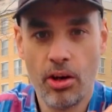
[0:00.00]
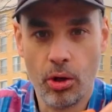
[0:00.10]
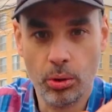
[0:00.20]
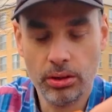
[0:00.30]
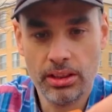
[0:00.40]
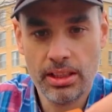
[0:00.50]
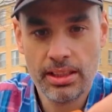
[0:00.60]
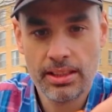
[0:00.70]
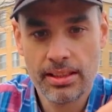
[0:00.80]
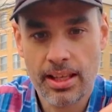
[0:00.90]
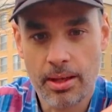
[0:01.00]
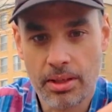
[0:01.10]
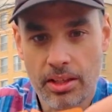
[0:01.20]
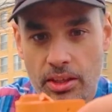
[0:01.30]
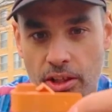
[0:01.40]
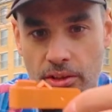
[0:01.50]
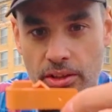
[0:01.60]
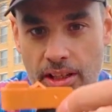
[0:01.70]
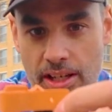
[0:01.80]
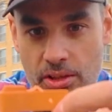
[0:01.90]
hole, I mean
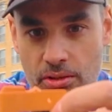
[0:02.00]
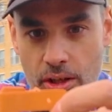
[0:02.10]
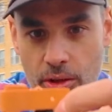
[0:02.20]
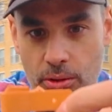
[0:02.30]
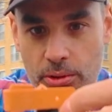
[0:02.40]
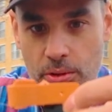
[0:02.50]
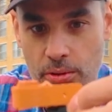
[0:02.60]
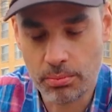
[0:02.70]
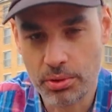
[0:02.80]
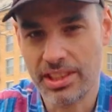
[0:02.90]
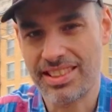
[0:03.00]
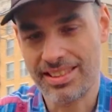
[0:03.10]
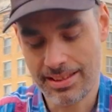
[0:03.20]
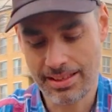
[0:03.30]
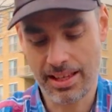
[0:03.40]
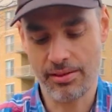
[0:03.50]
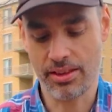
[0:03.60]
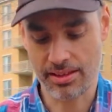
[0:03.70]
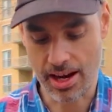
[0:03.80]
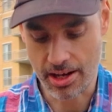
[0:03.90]
another extra hole to put it
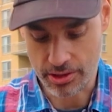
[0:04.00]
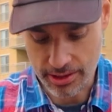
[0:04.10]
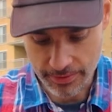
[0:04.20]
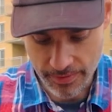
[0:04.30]
even tighter,